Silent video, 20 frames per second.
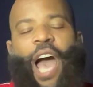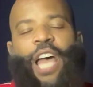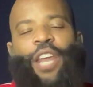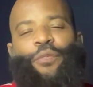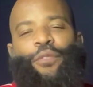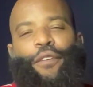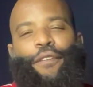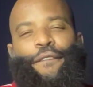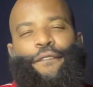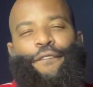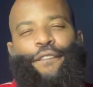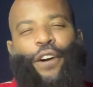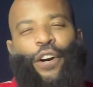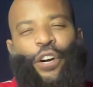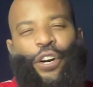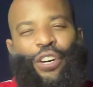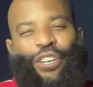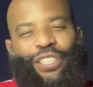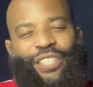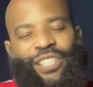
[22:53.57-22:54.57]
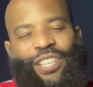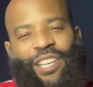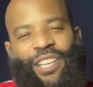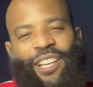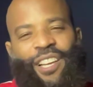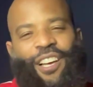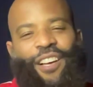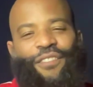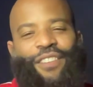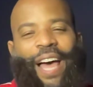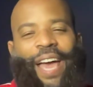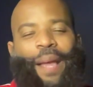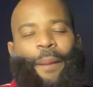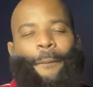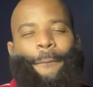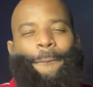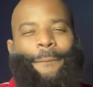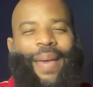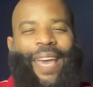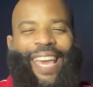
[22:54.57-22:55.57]
refers to love like
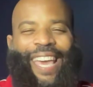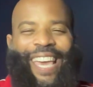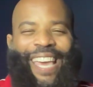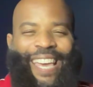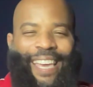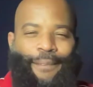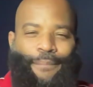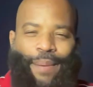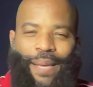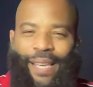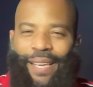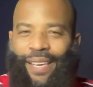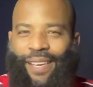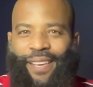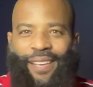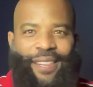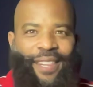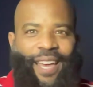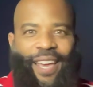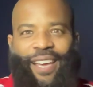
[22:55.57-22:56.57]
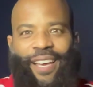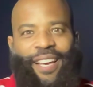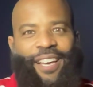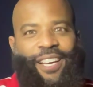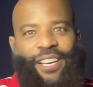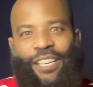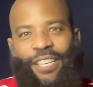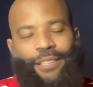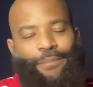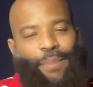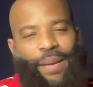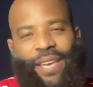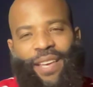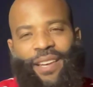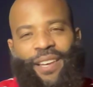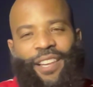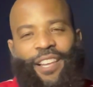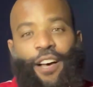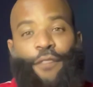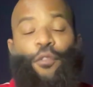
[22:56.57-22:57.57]
maybe they could be
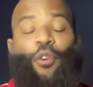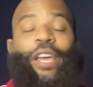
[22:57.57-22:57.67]
in love,